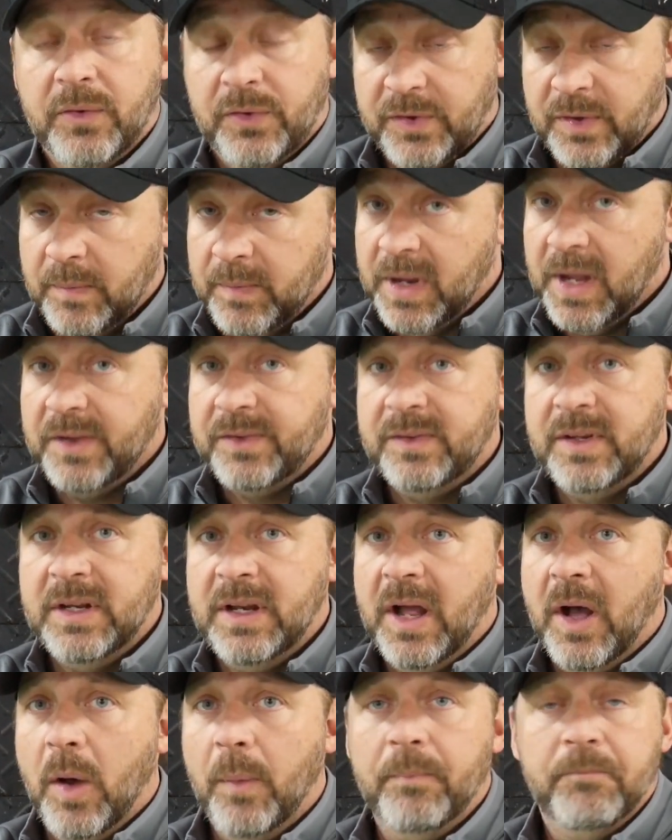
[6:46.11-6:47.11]
Some guys need
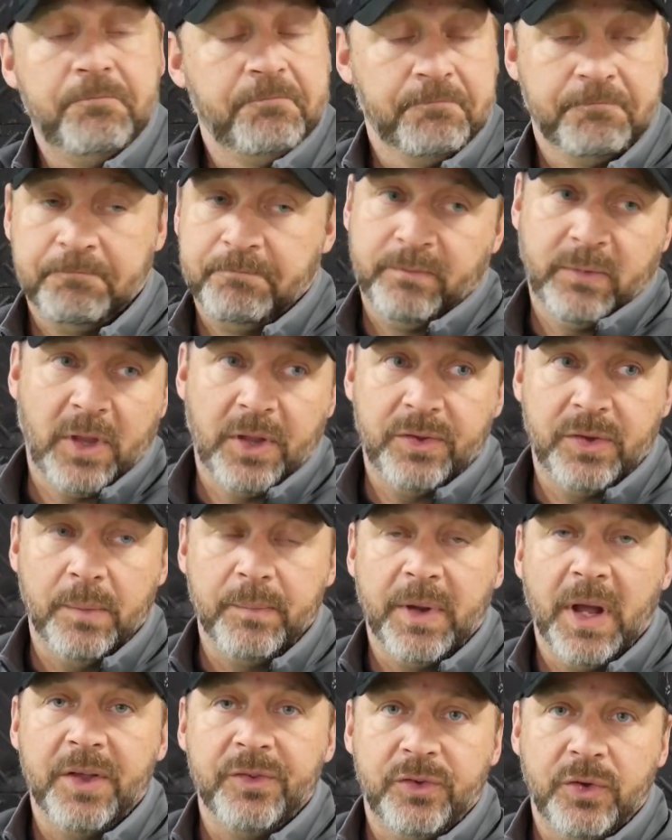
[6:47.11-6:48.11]
help, some
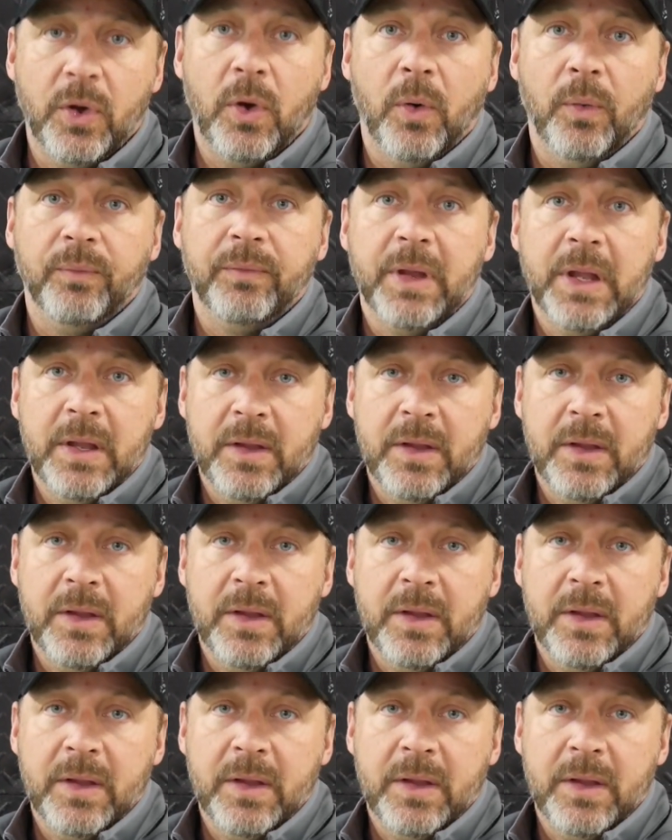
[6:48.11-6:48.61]
guys don't.